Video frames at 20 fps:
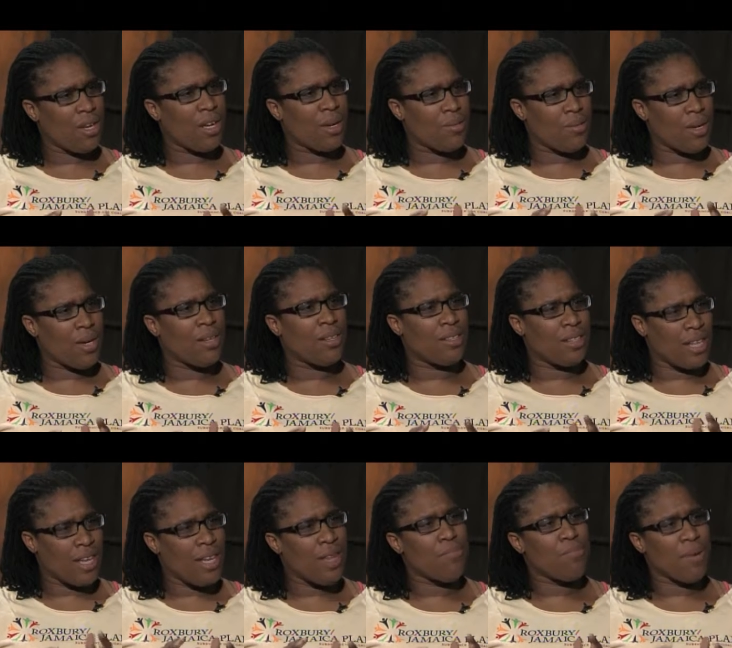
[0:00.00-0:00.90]
about
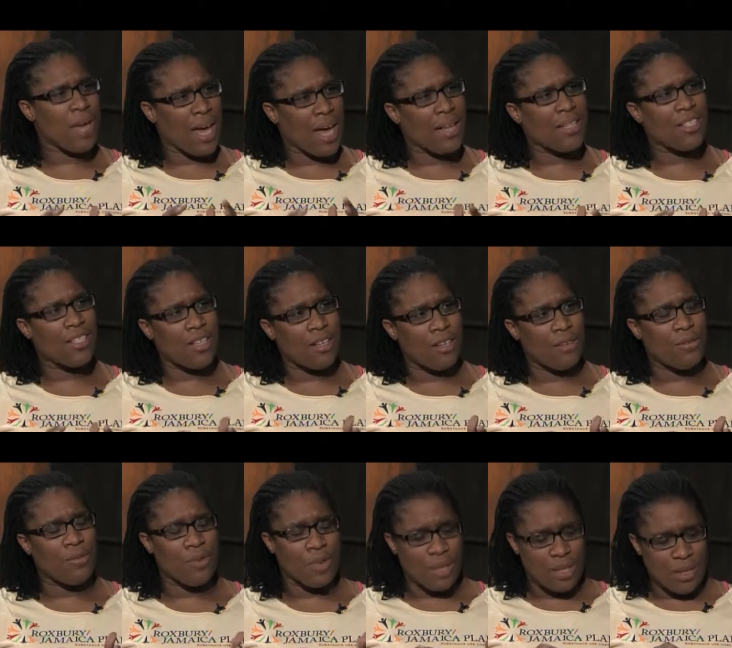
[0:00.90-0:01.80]
the impact
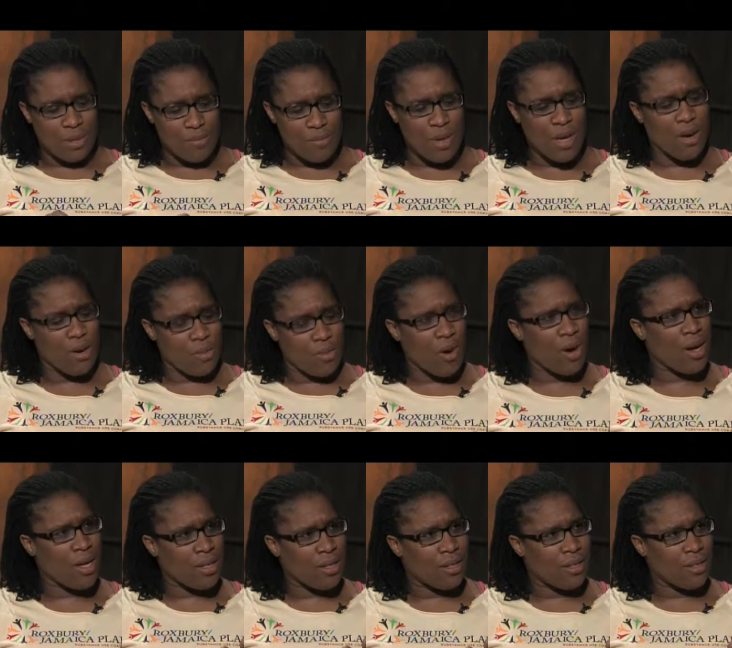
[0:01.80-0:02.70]
of
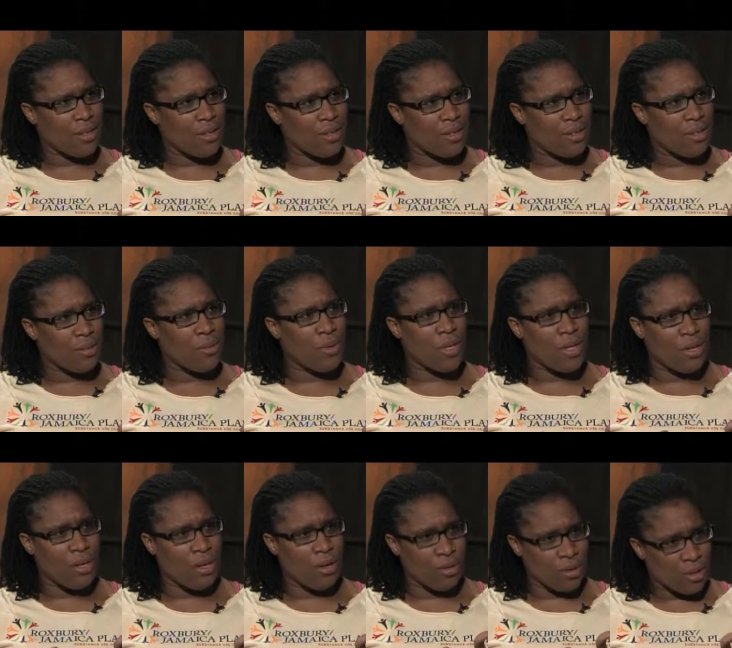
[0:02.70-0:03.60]
marijuana with
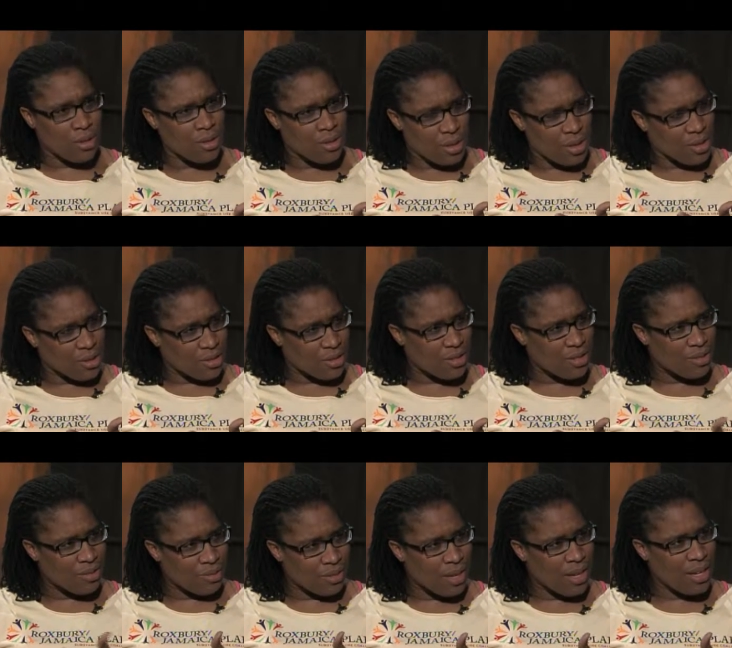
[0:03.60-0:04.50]
older
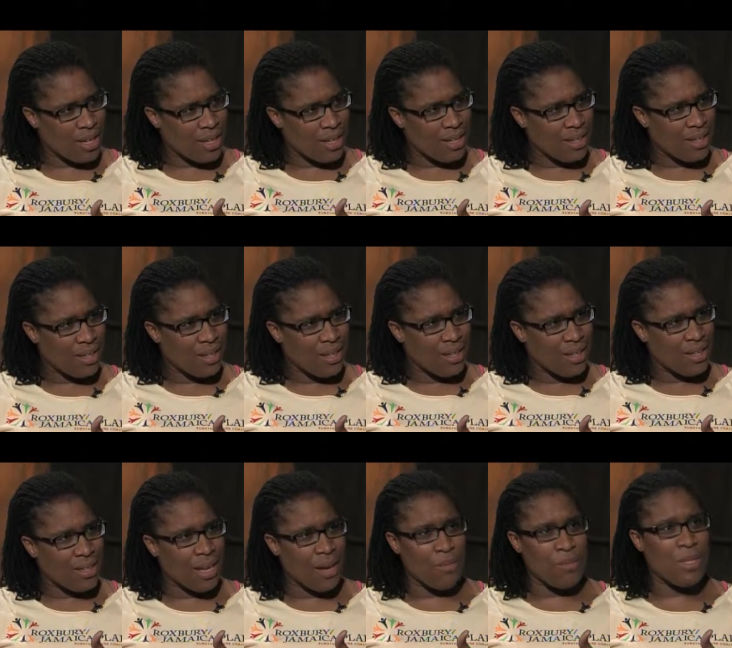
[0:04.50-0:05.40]
adults, right?
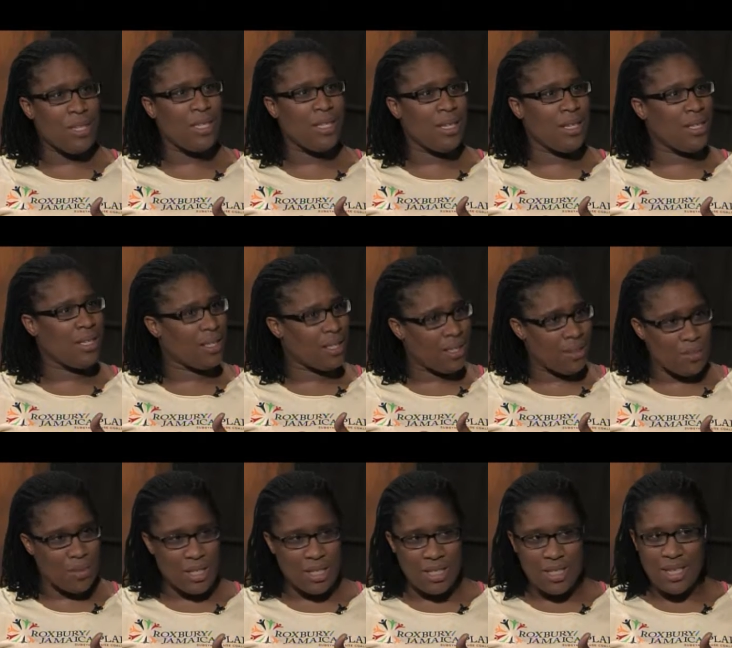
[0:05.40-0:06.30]
That we see some
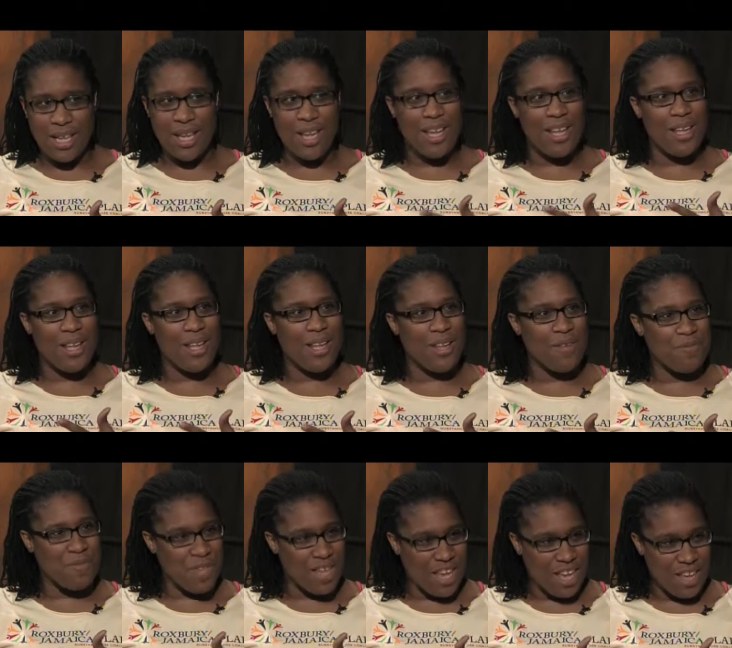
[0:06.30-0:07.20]
of the same
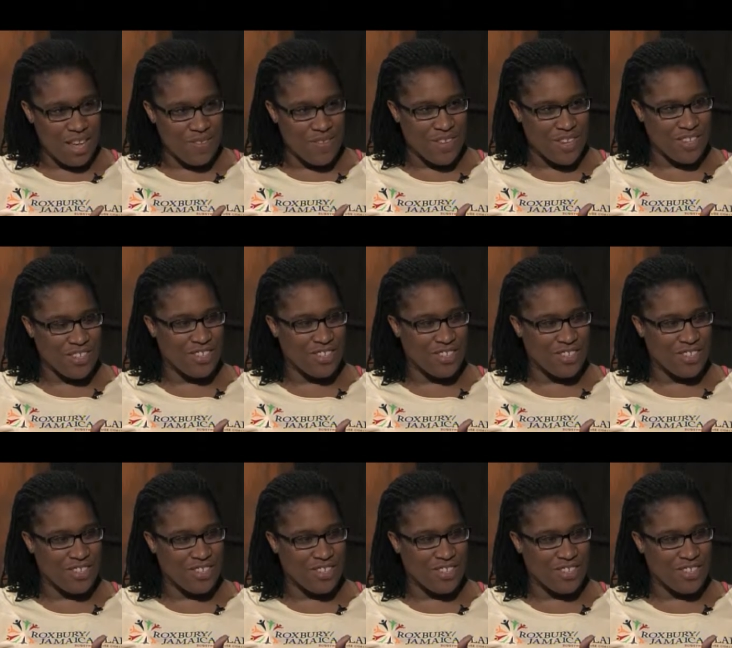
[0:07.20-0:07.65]
behaviors.